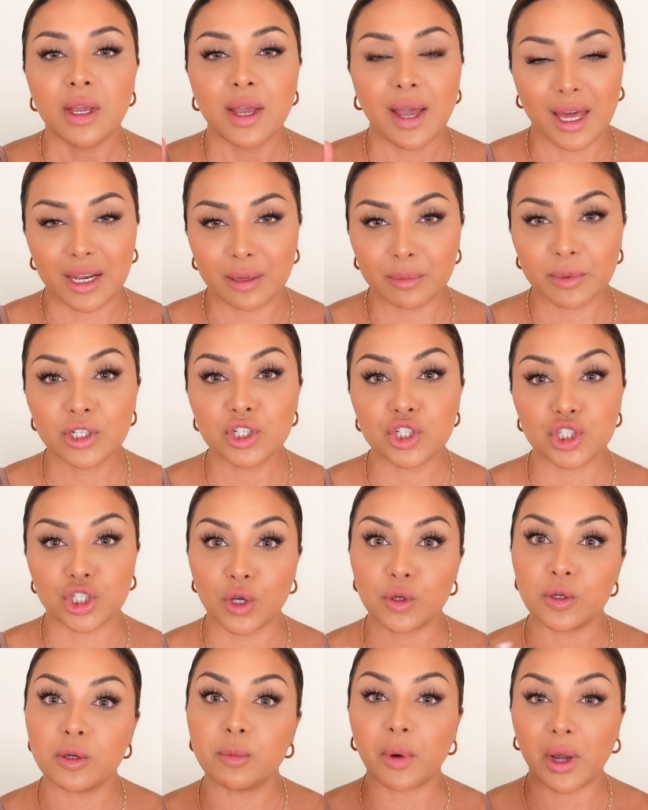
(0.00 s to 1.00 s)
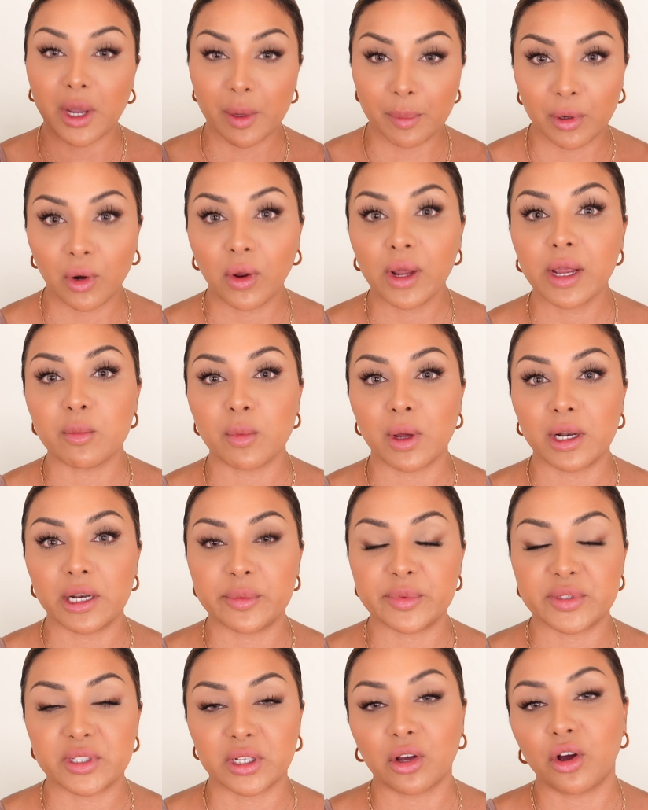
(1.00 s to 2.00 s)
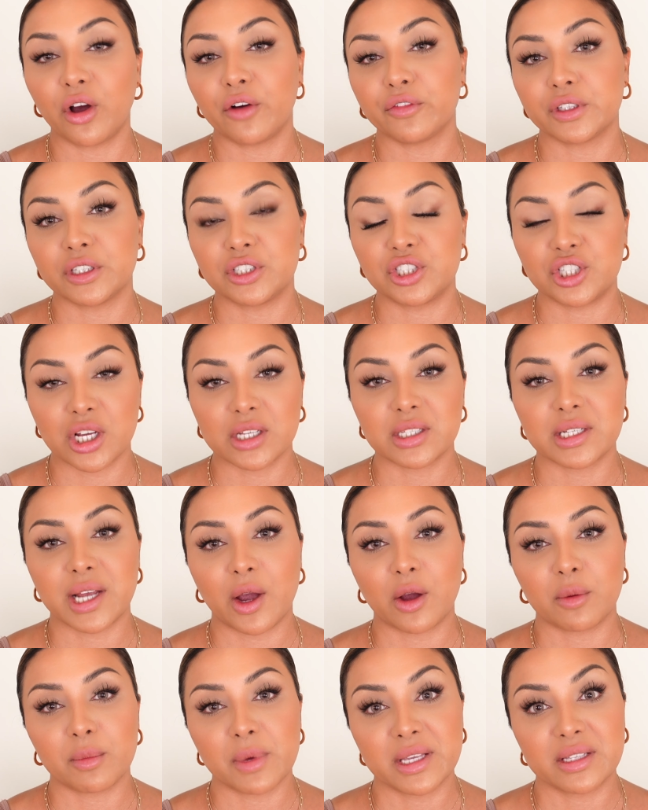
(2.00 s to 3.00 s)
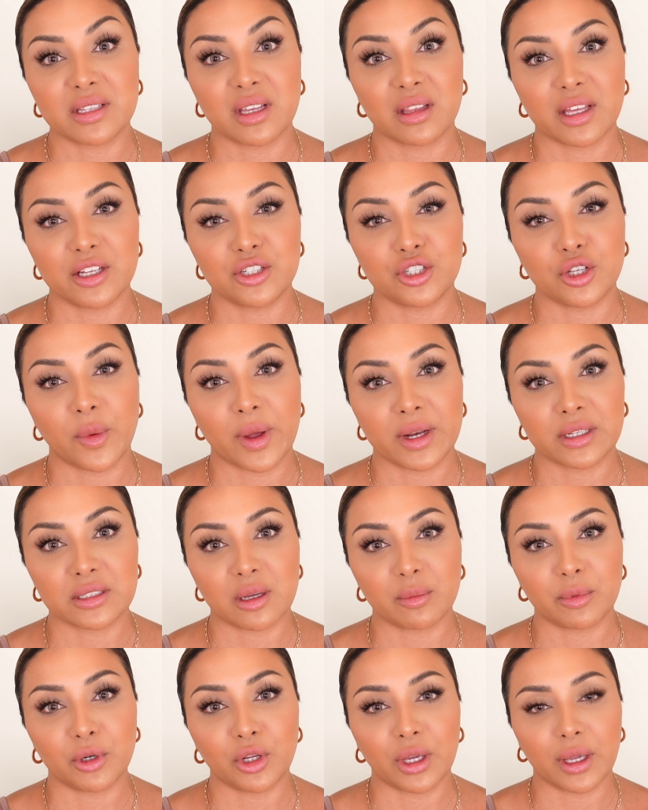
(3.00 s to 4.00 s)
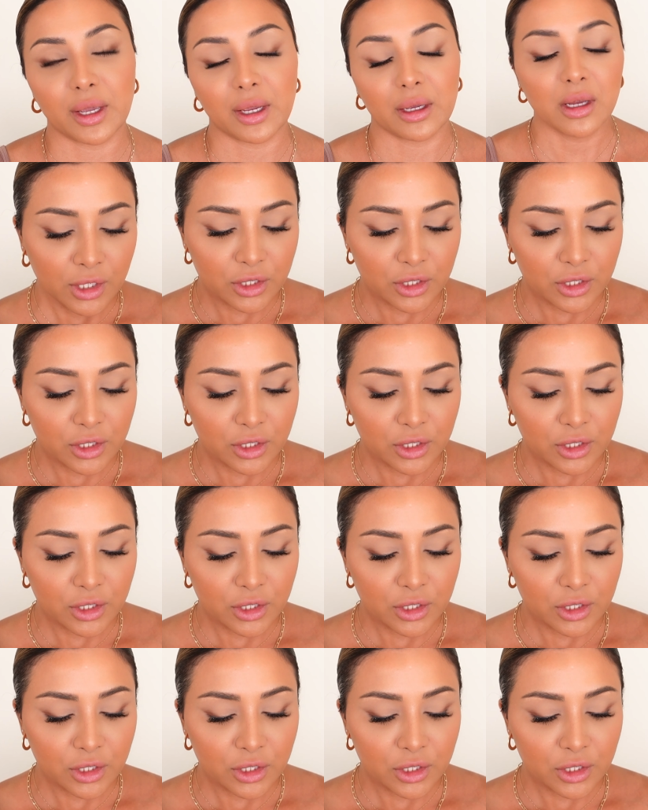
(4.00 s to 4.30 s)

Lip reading: And I'm going to show you by applying my lipstick after just how amazing they do end up looking.